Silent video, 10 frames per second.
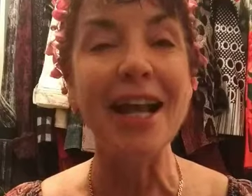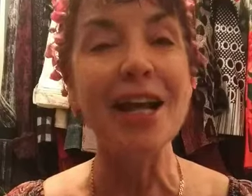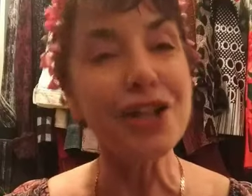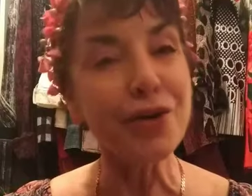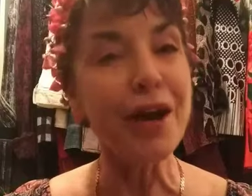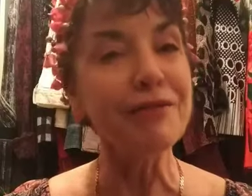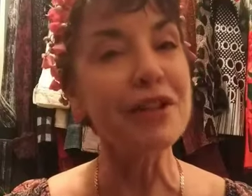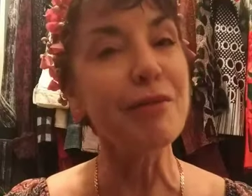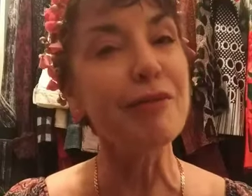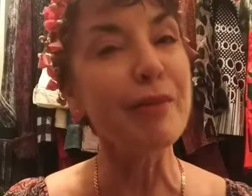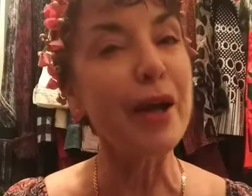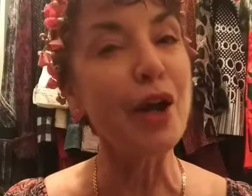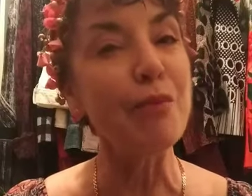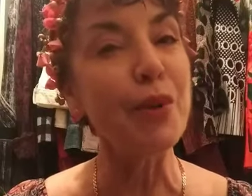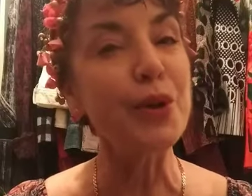And I do have some of
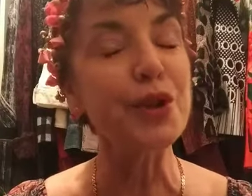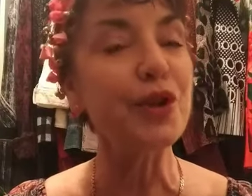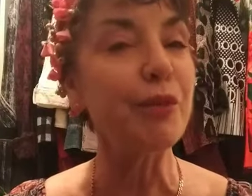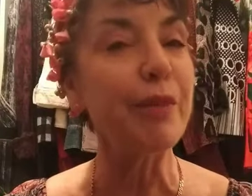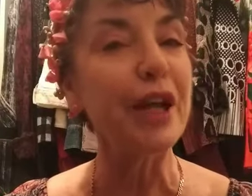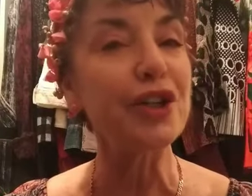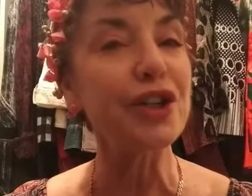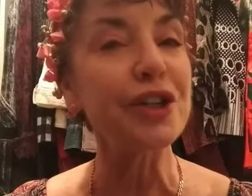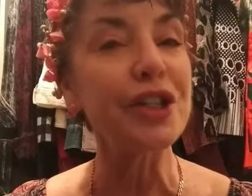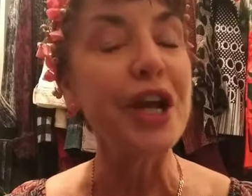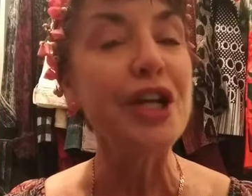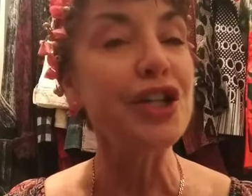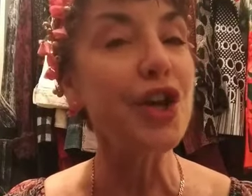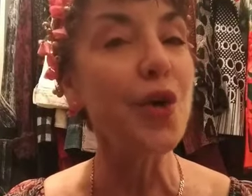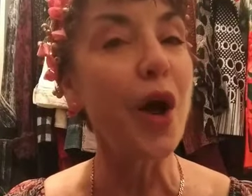my own personal pictures,
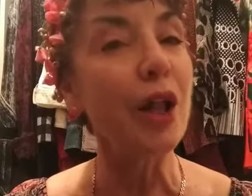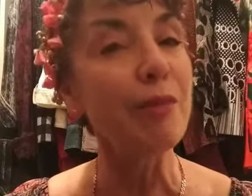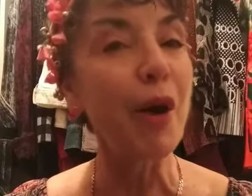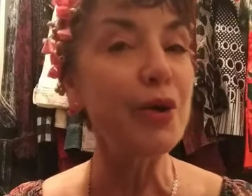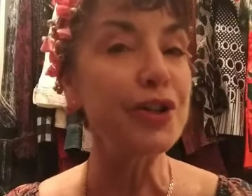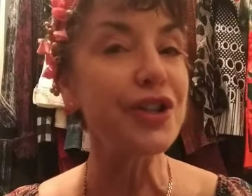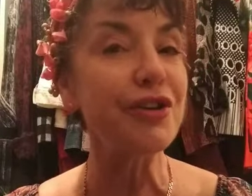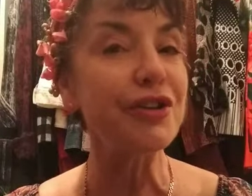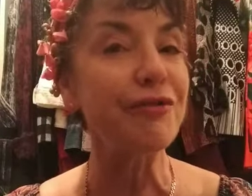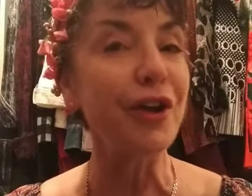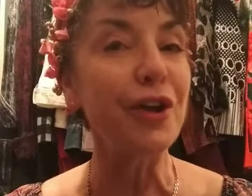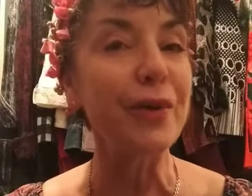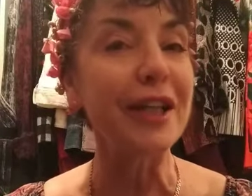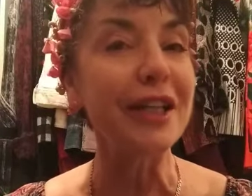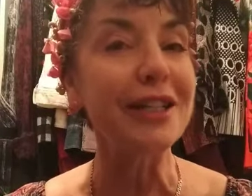so I'll post those
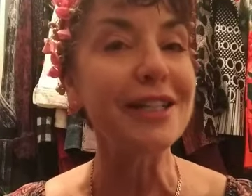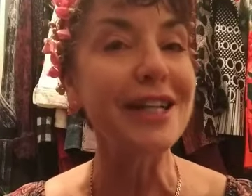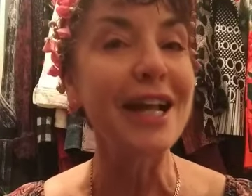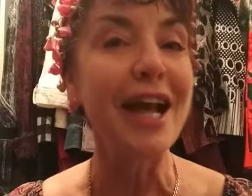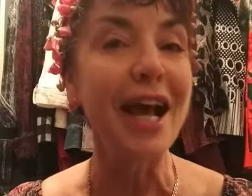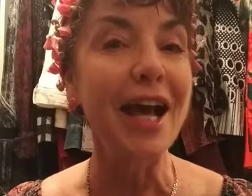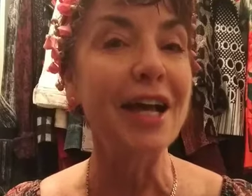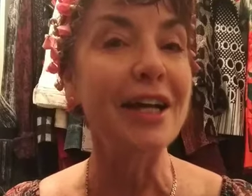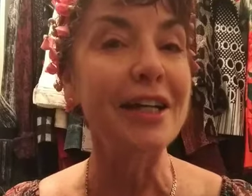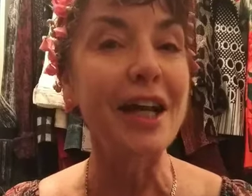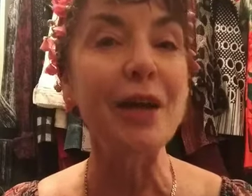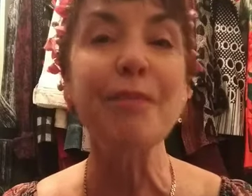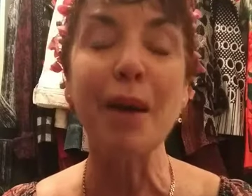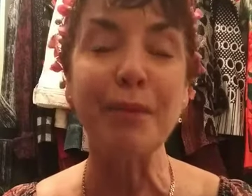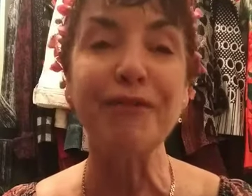following this. Uh,
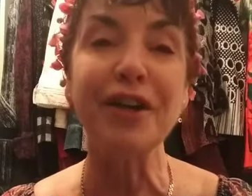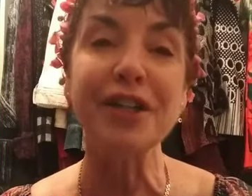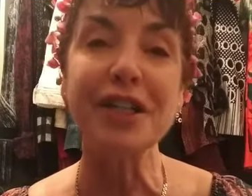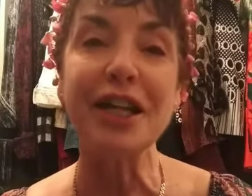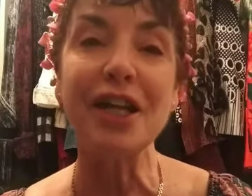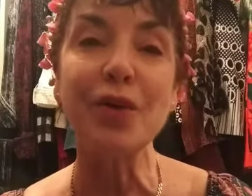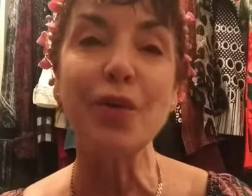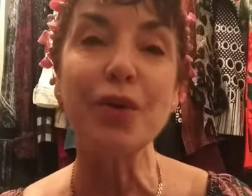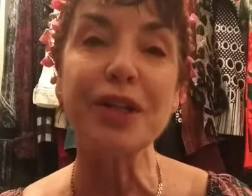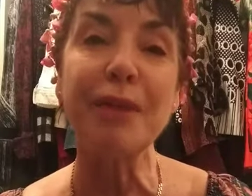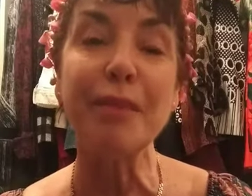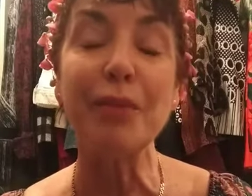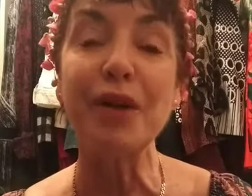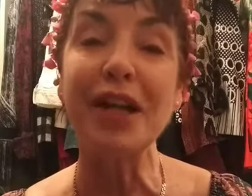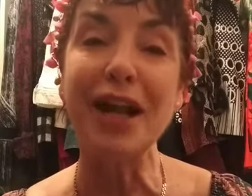it might be fun to take a walk
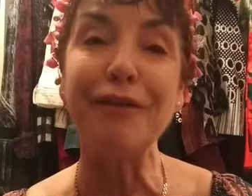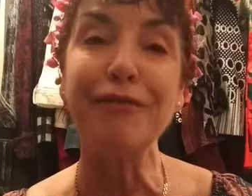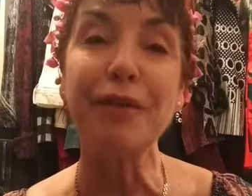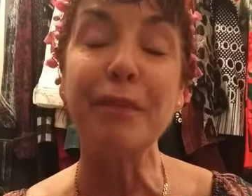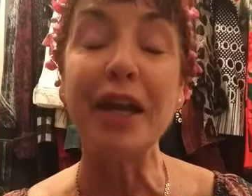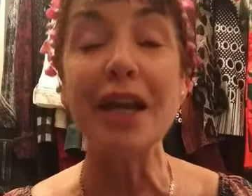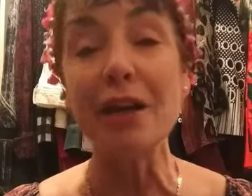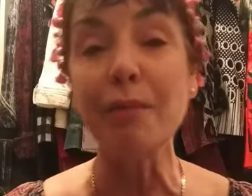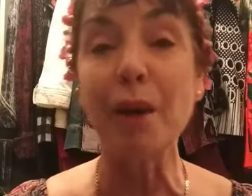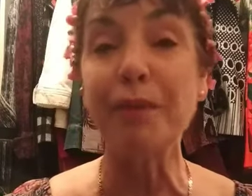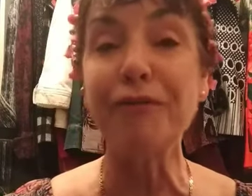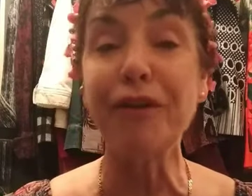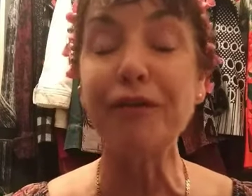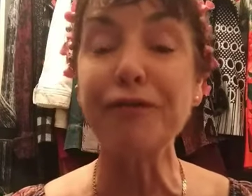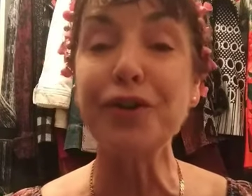down memory lane for me, and it might
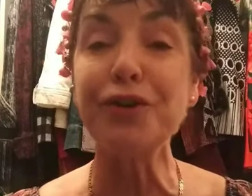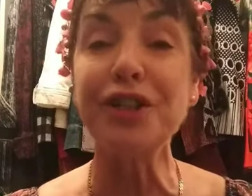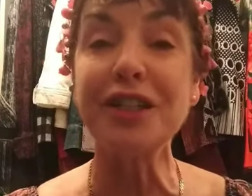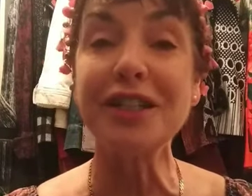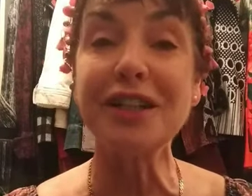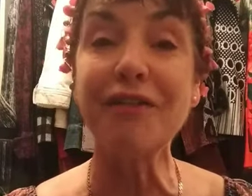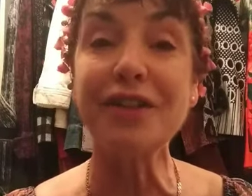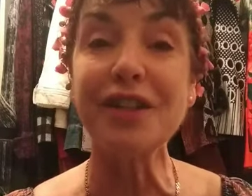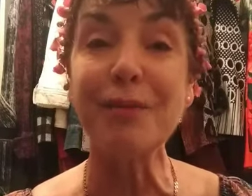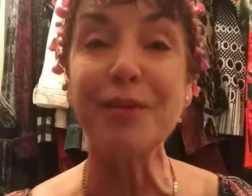be fun for you to discover